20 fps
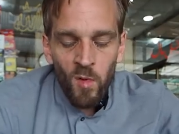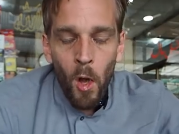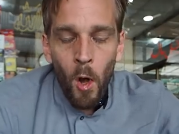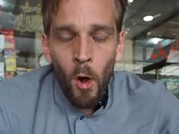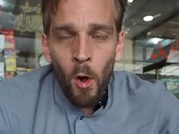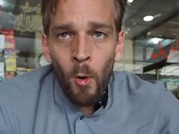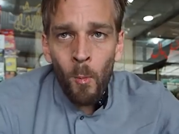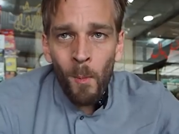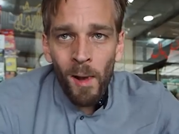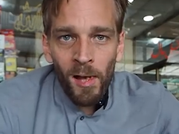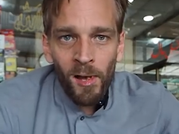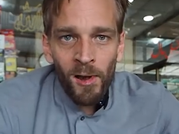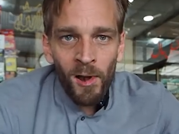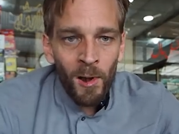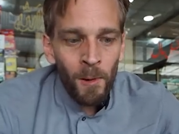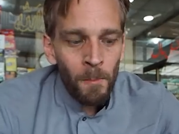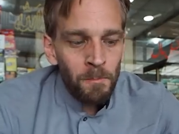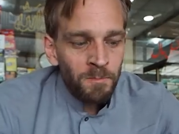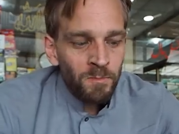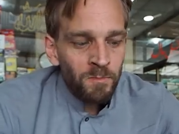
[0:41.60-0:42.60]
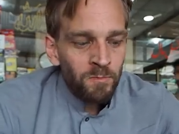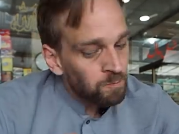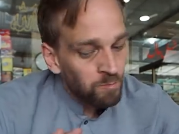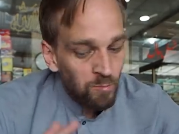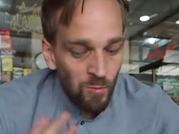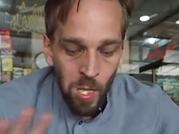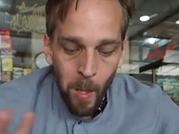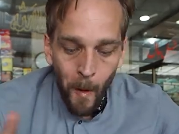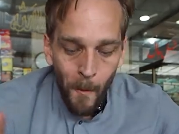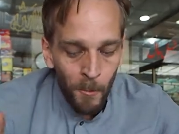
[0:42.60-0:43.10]
Oh my God.
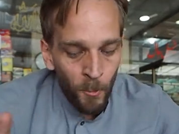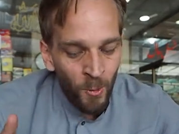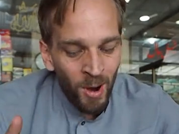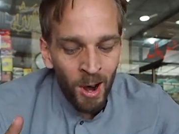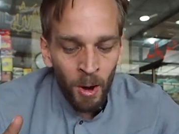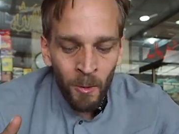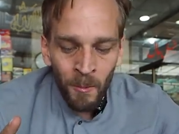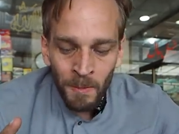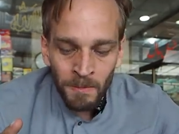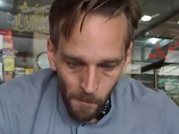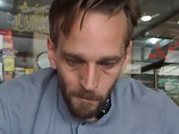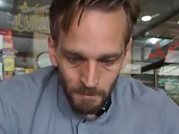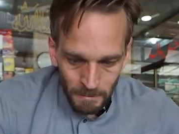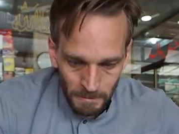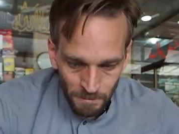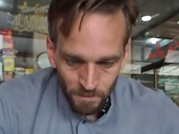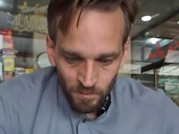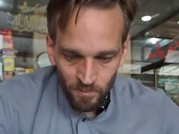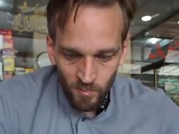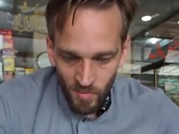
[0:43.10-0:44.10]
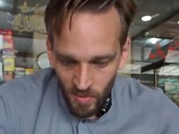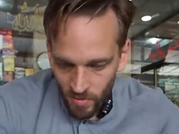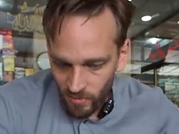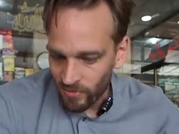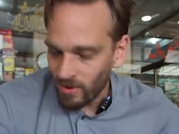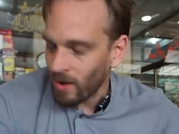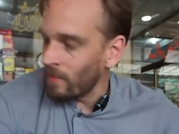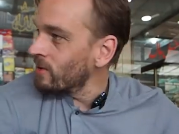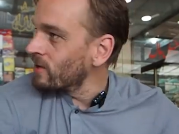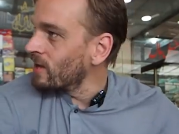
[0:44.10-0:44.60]
Wow.
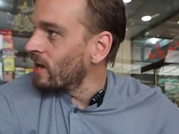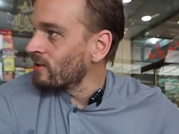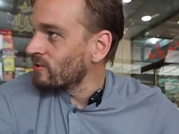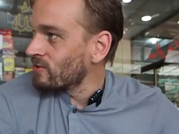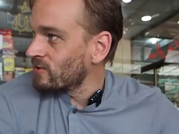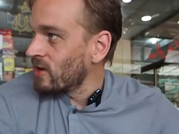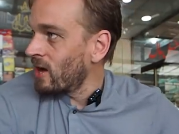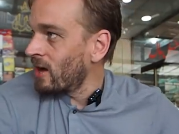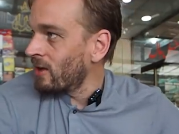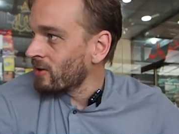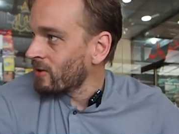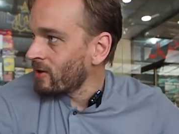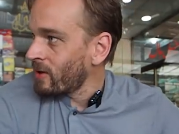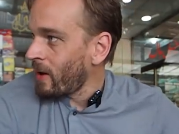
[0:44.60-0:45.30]
Zabardast, yeah.